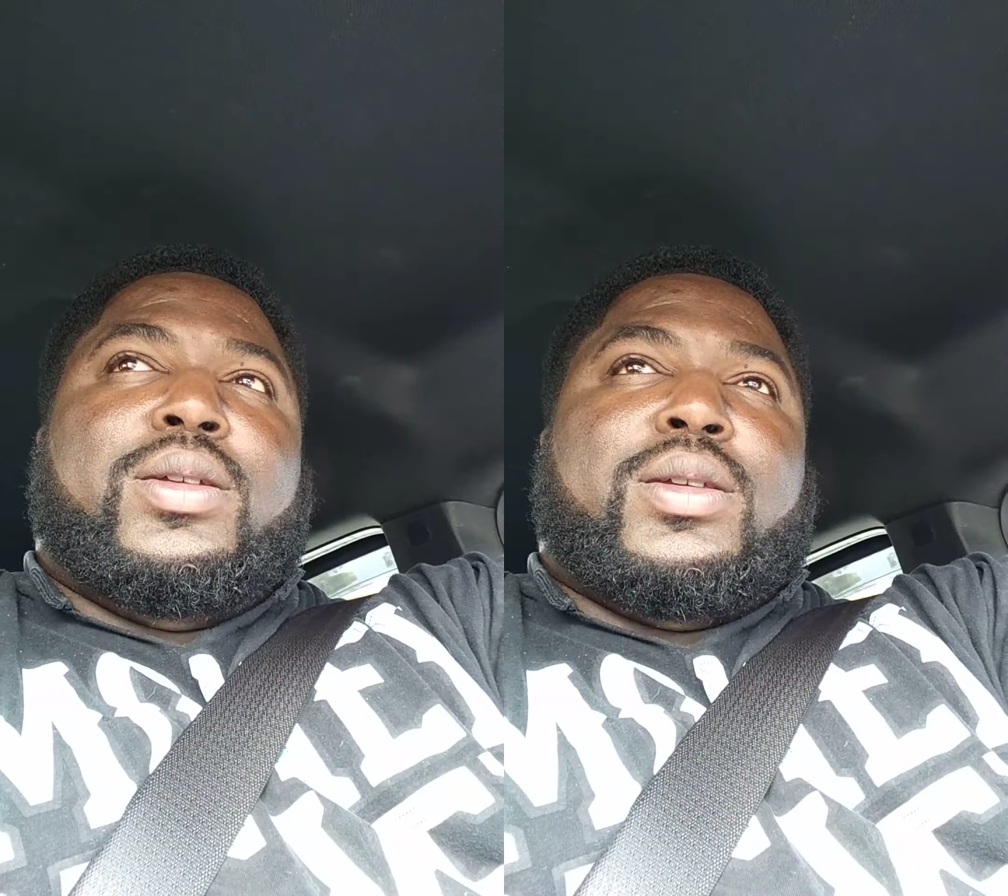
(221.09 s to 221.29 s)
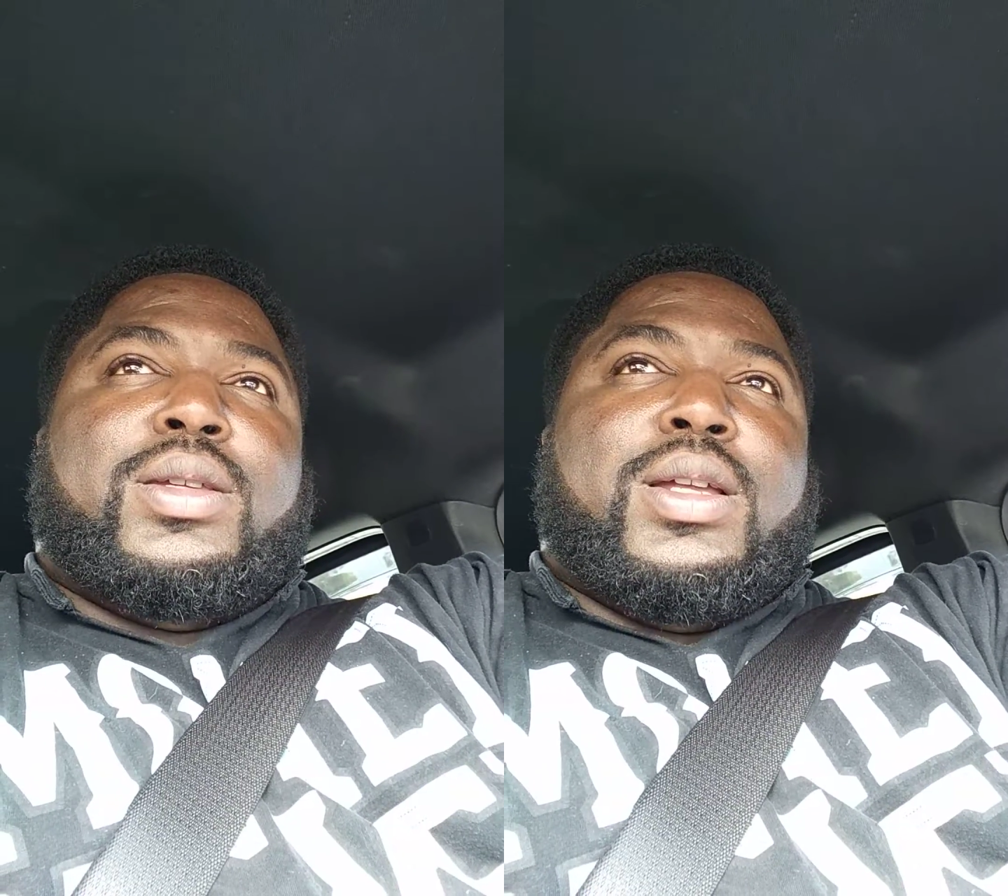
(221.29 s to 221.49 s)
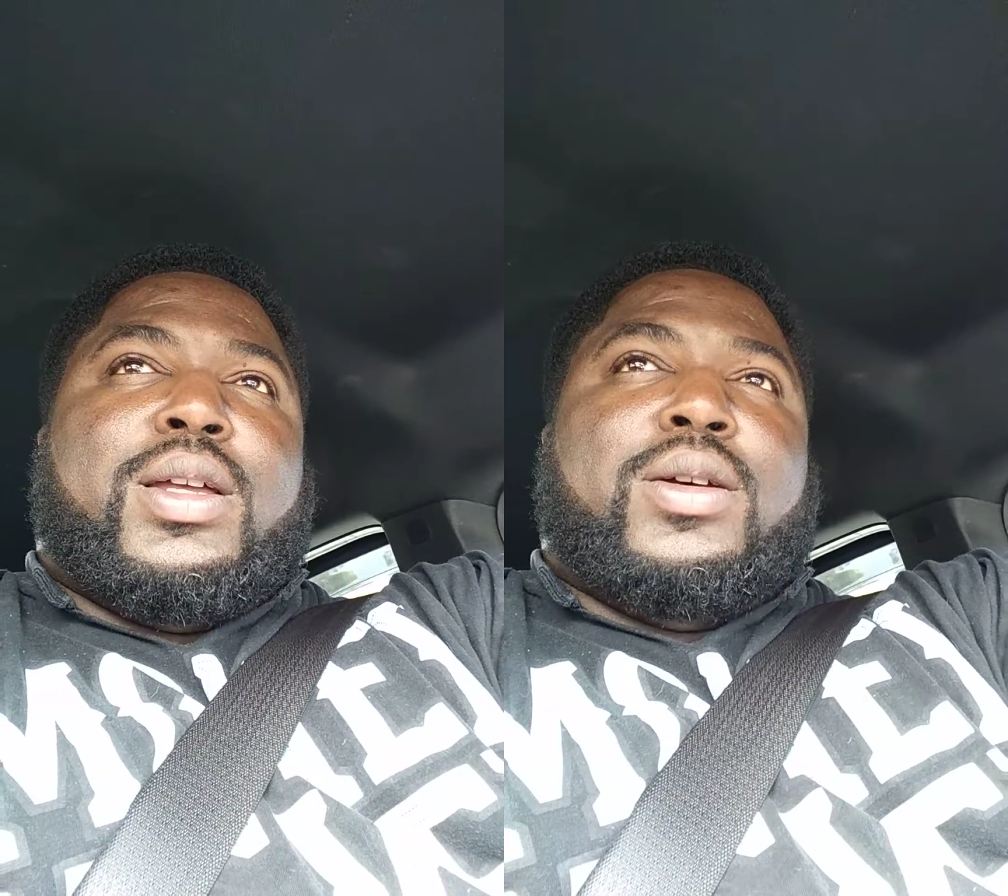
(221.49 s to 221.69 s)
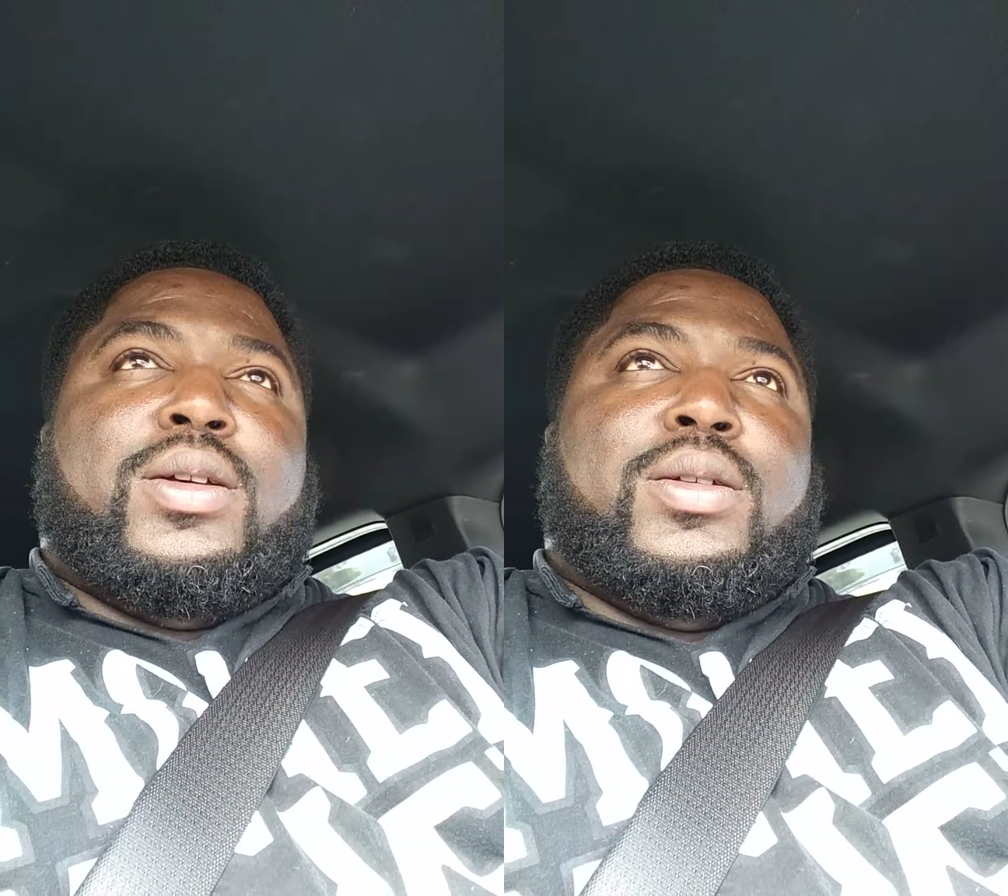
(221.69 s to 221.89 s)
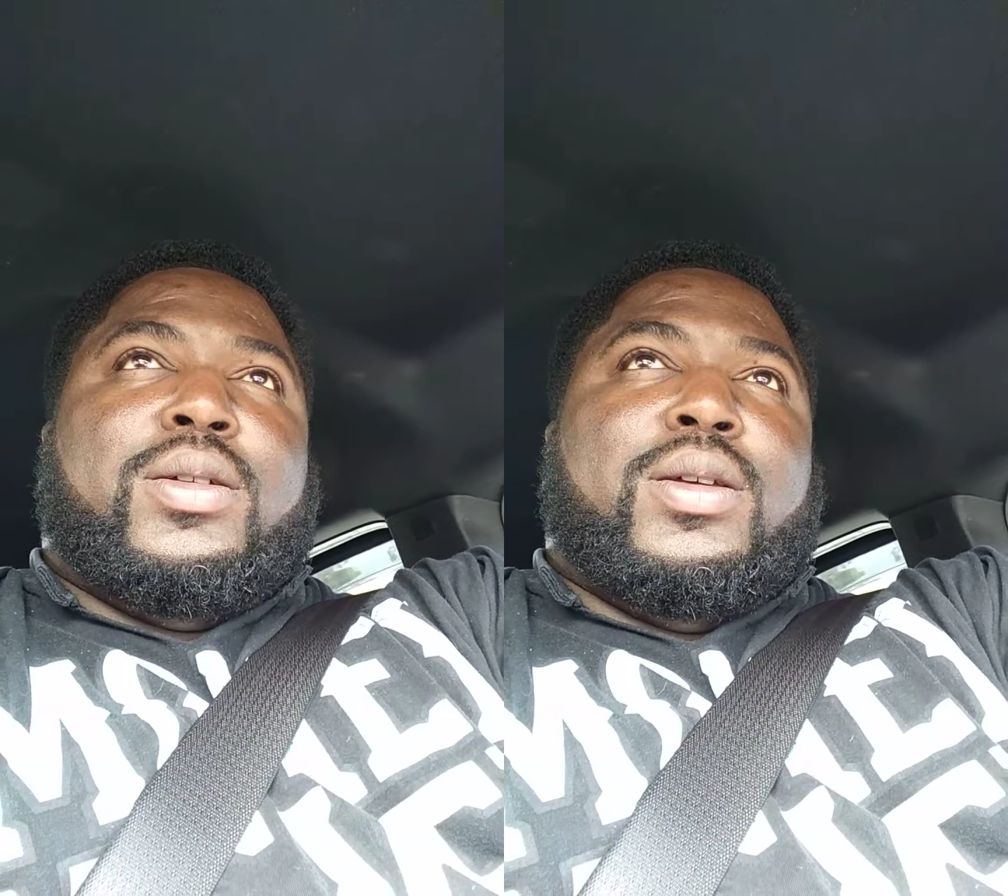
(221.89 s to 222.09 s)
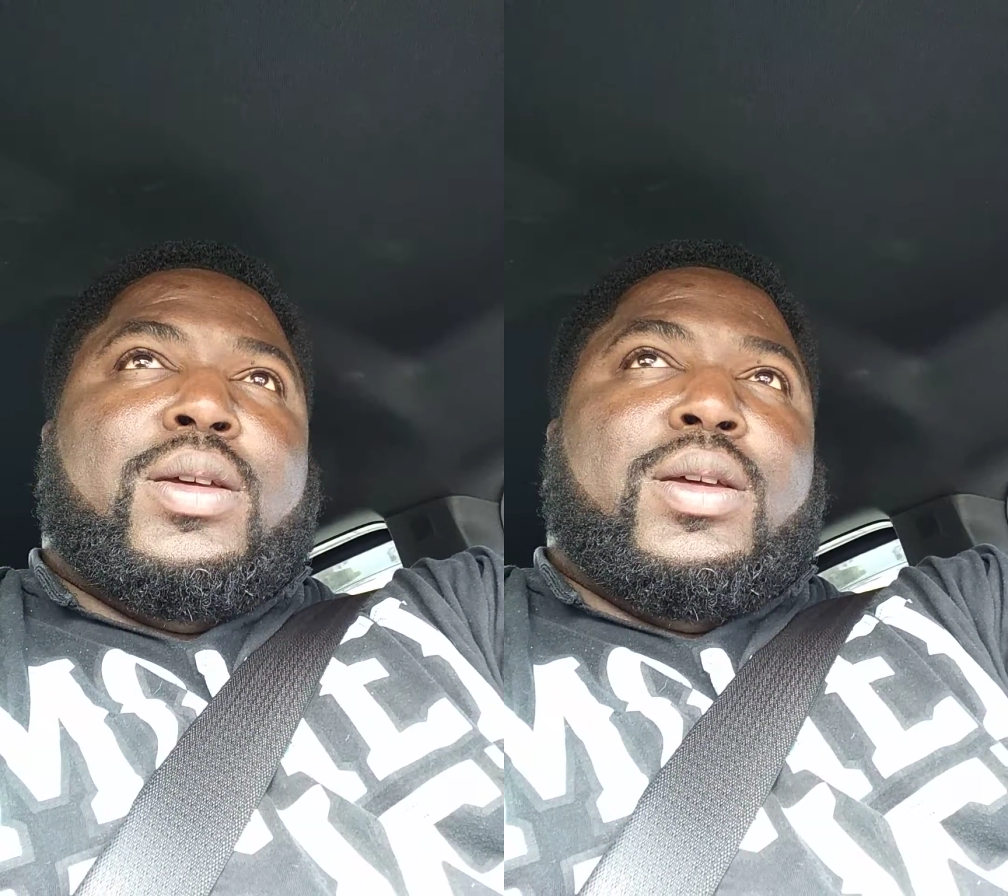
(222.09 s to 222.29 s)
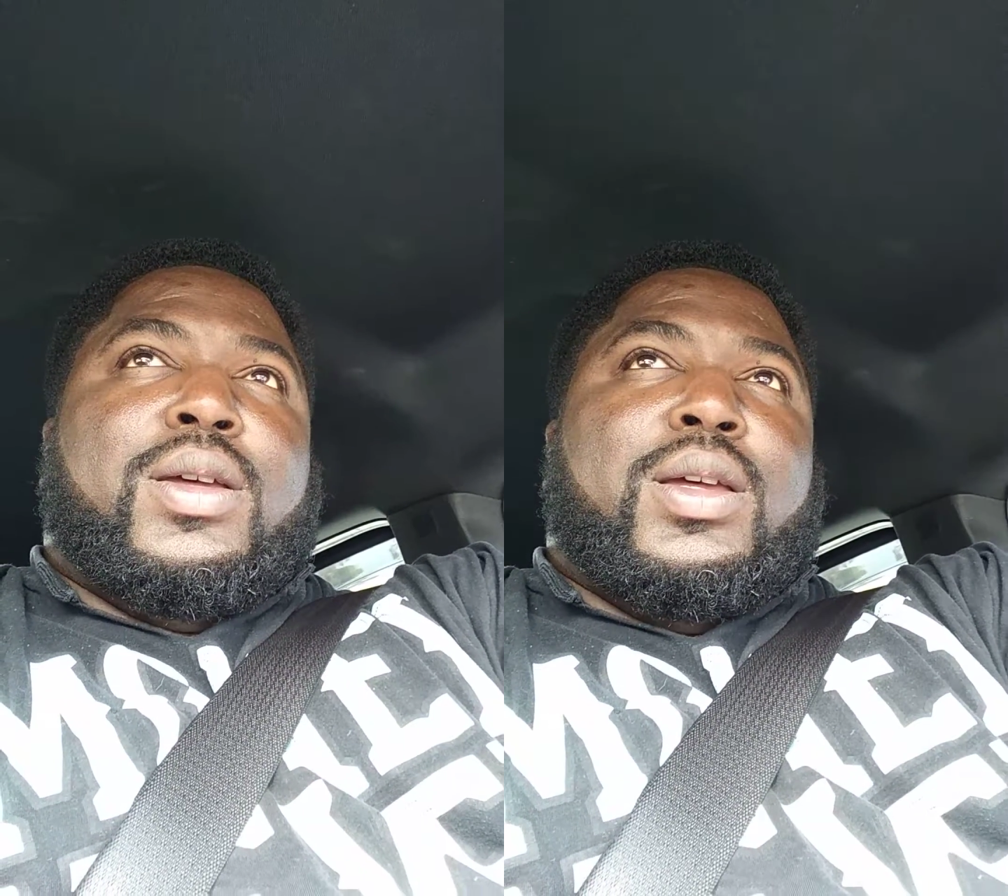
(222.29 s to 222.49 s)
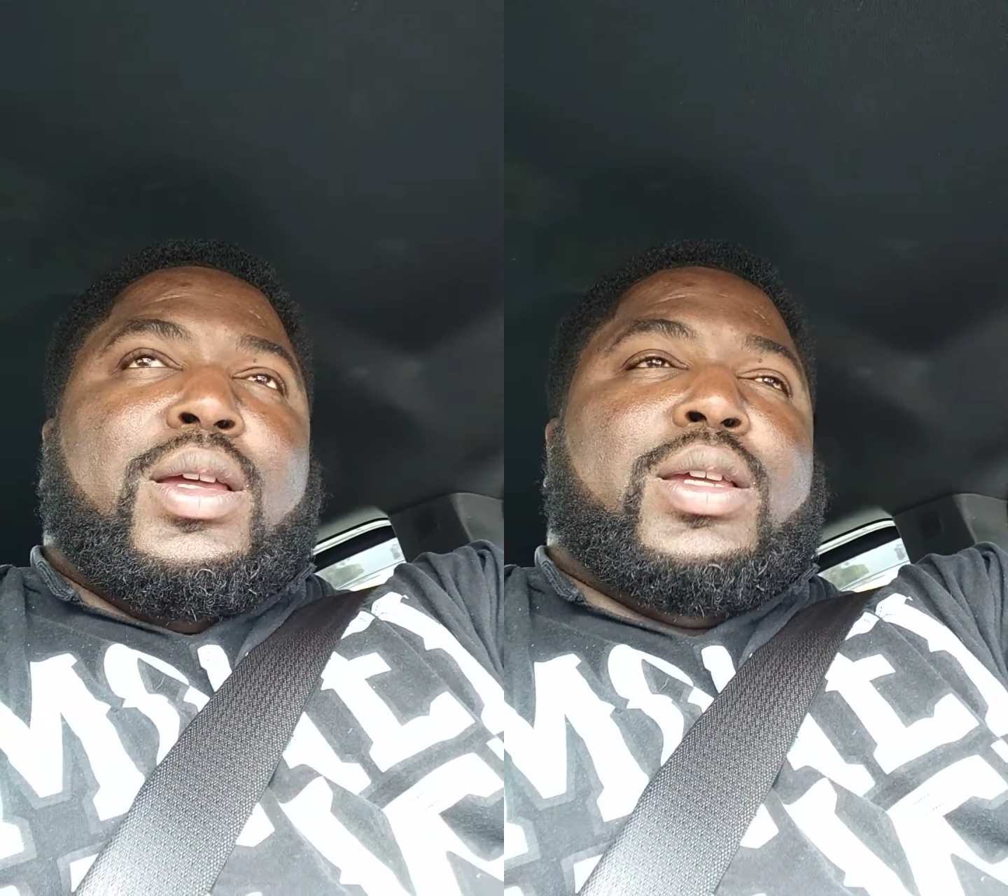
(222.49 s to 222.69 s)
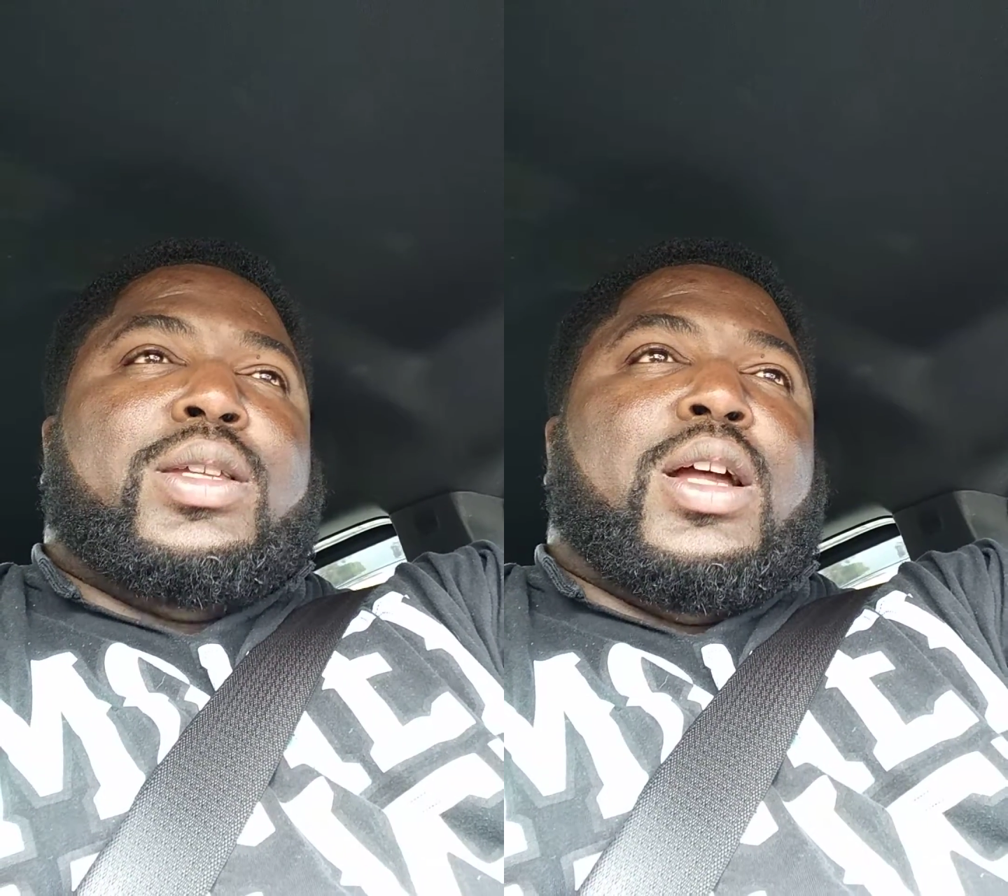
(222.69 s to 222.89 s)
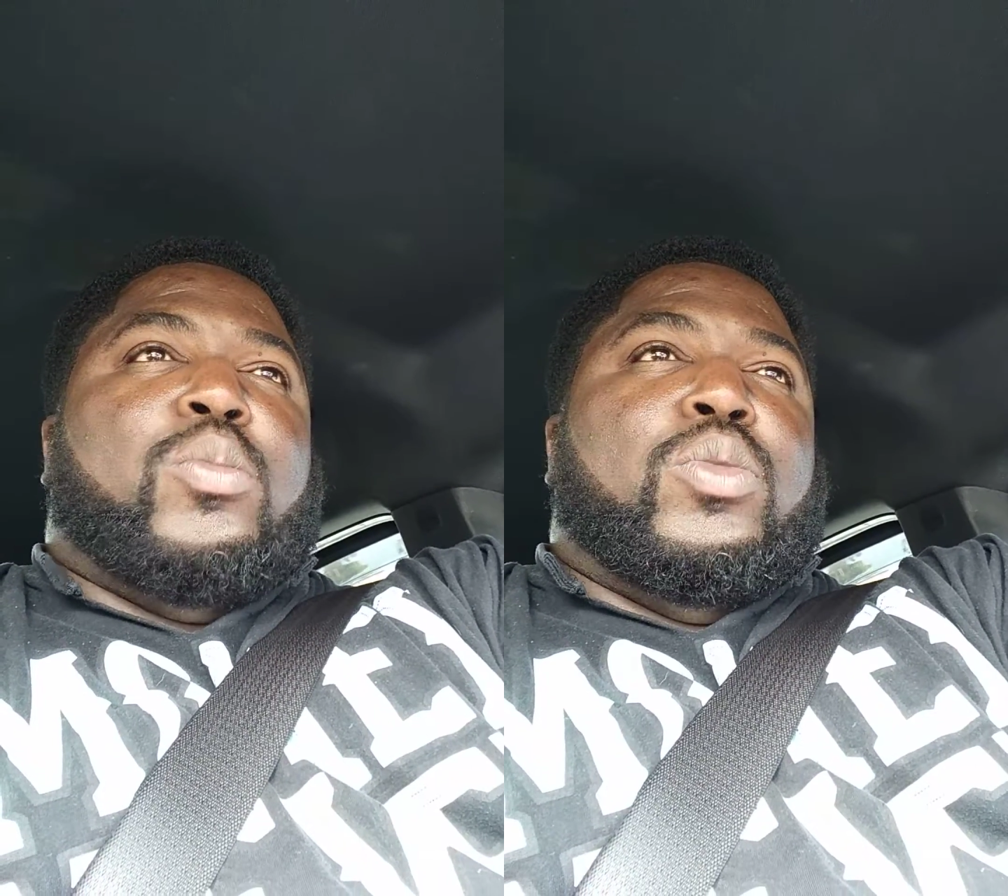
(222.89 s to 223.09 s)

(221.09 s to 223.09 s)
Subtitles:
It's not